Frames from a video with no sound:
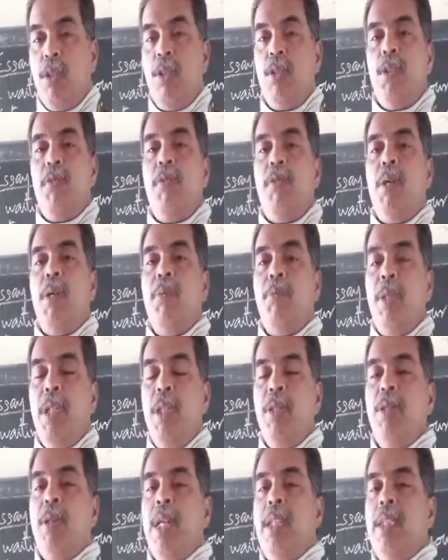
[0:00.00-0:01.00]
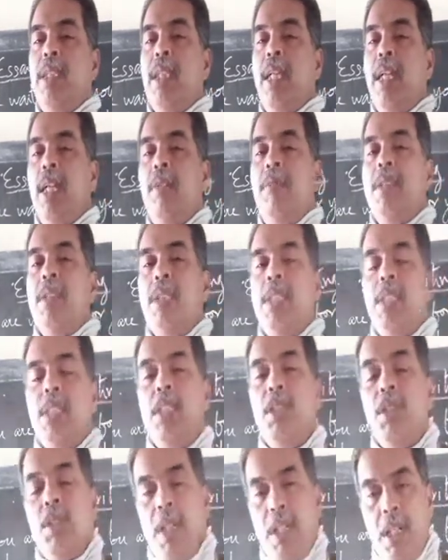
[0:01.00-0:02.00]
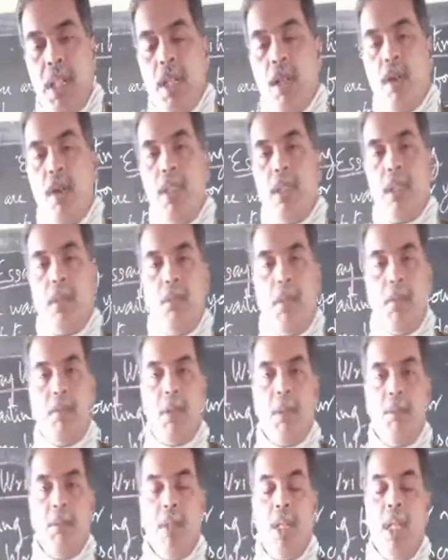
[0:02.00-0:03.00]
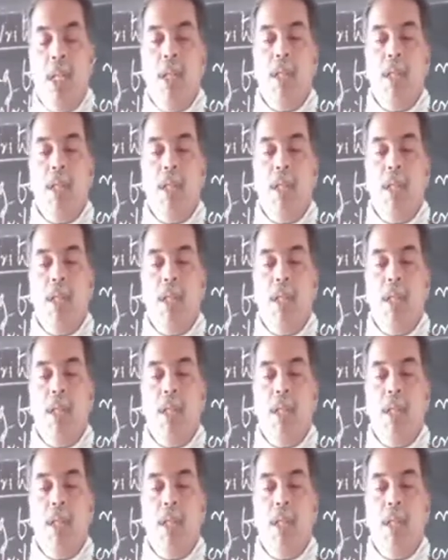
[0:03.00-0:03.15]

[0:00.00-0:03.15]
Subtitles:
Those of you who have been to Ranchi railway station, you can recall some of them.